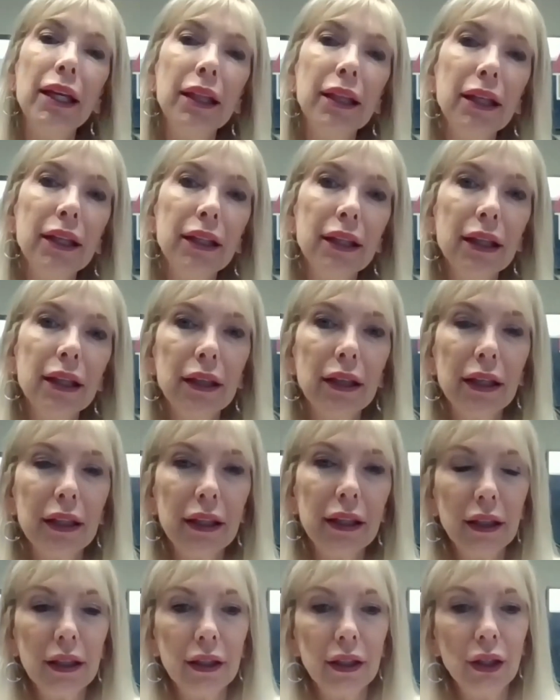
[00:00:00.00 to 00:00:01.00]
know, I think that
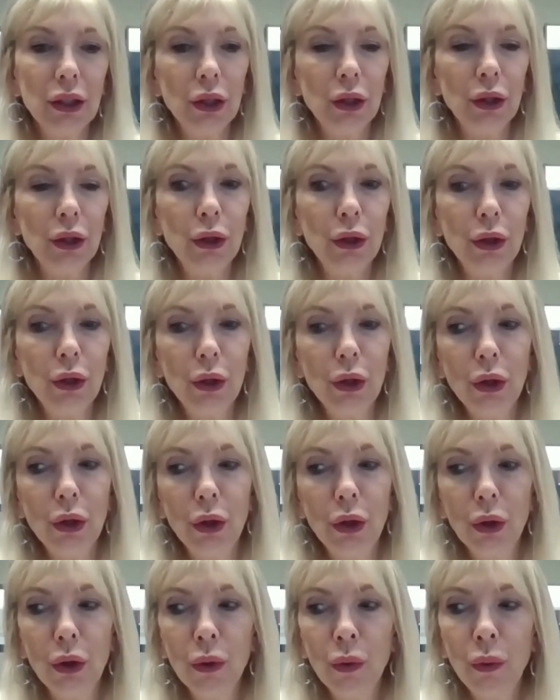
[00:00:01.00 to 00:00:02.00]

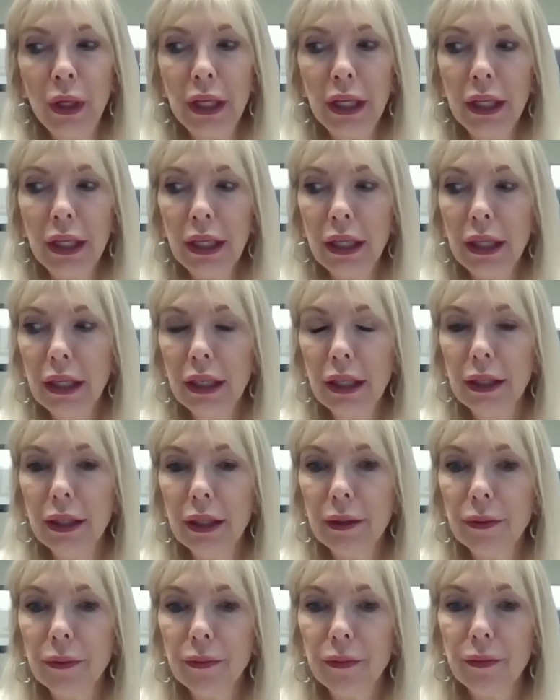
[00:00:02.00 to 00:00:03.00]
we
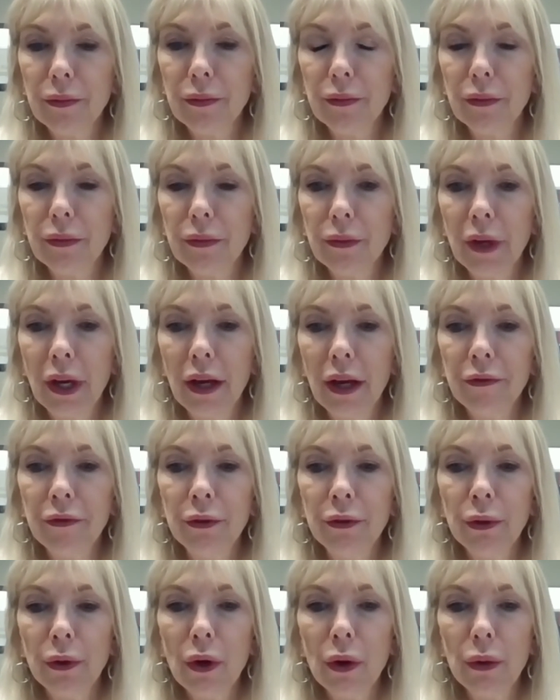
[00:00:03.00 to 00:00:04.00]

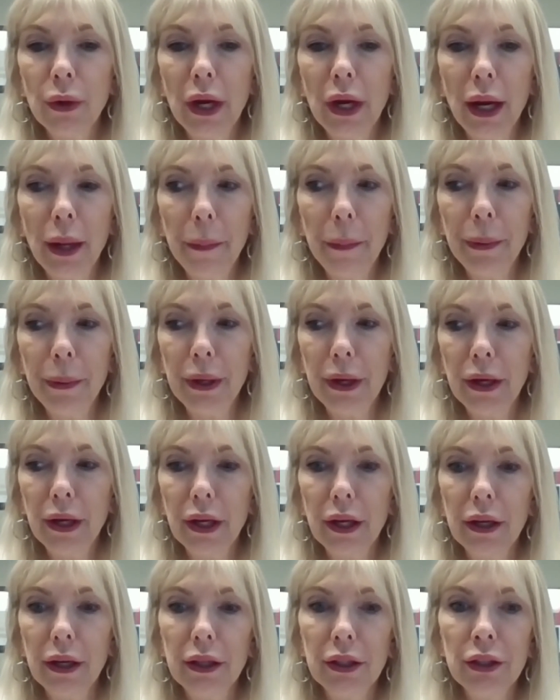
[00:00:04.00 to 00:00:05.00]
have grown up
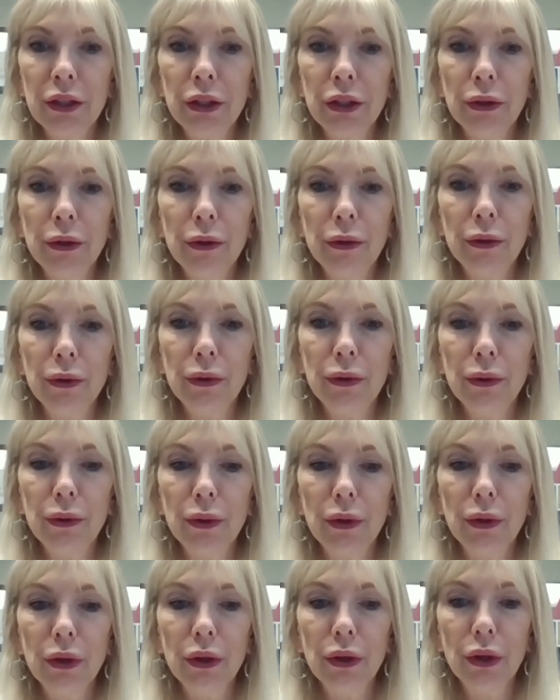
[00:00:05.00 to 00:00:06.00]

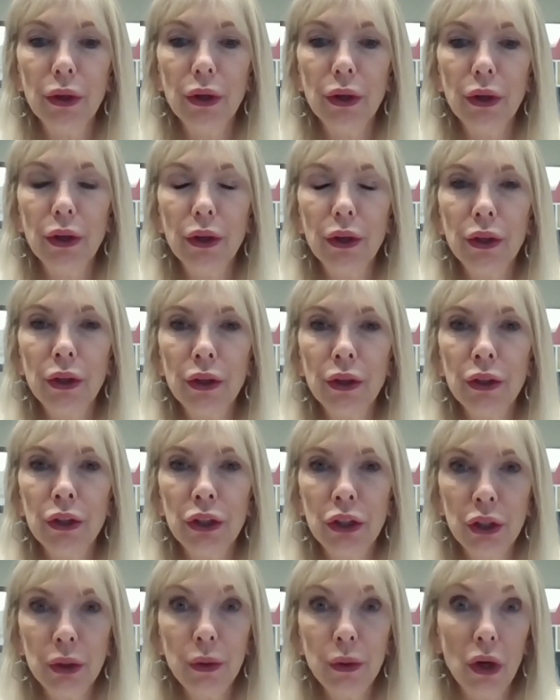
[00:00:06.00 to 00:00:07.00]
to
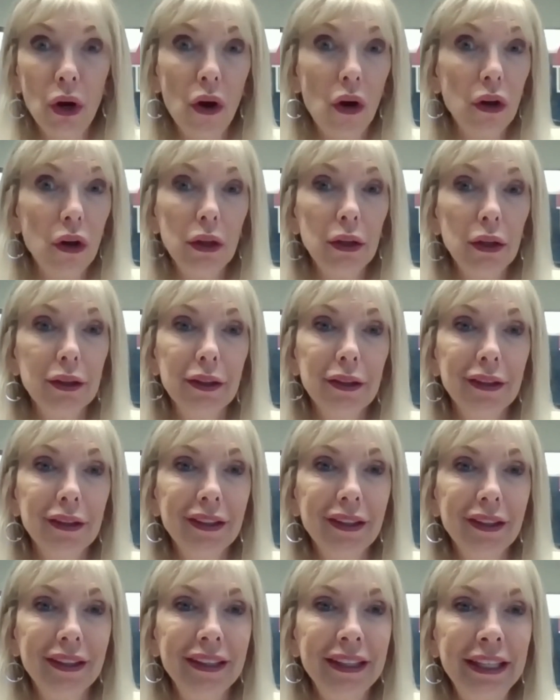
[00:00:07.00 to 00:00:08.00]
do it all.
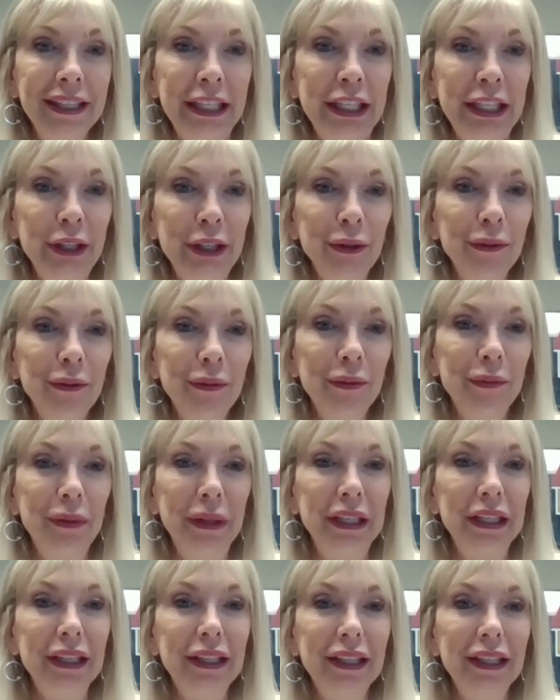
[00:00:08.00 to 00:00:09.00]
You know,
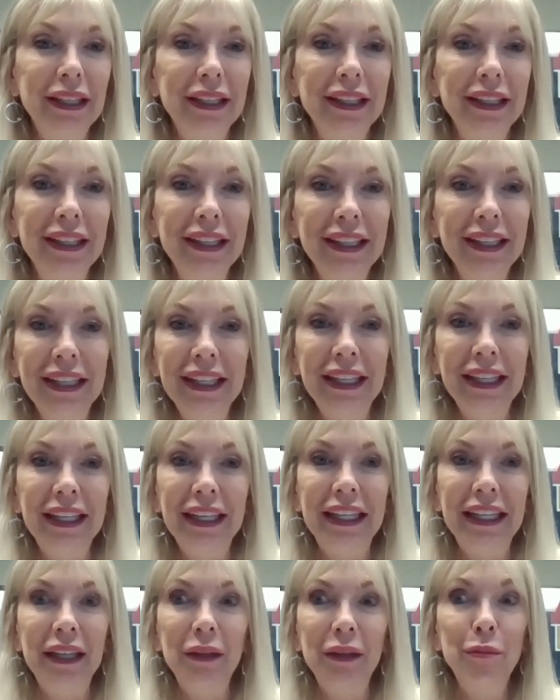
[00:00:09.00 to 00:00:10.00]
be,
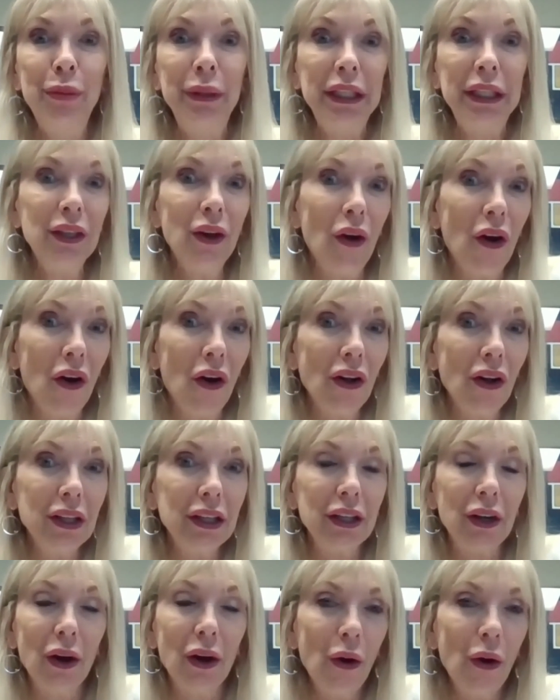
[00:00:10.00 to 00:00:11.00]
be it all
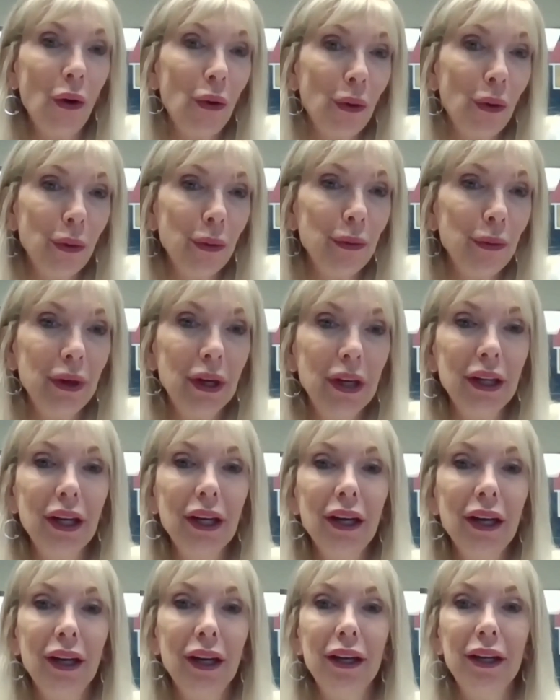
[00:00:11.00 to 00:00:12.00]
at home,
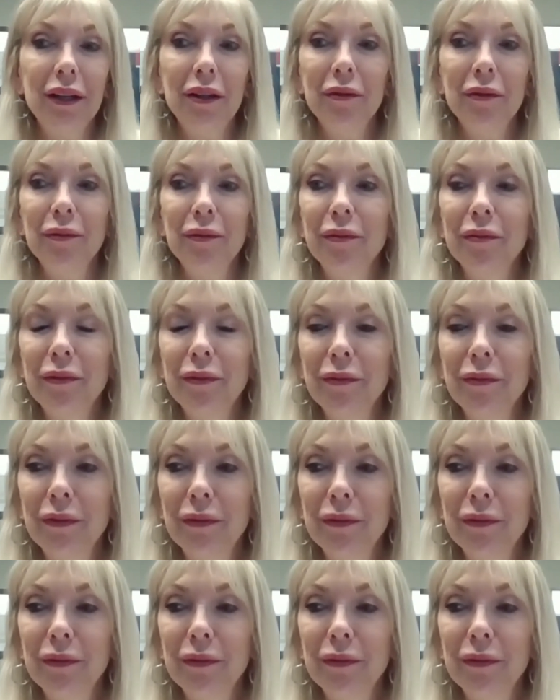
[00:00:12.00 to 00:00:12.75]
um,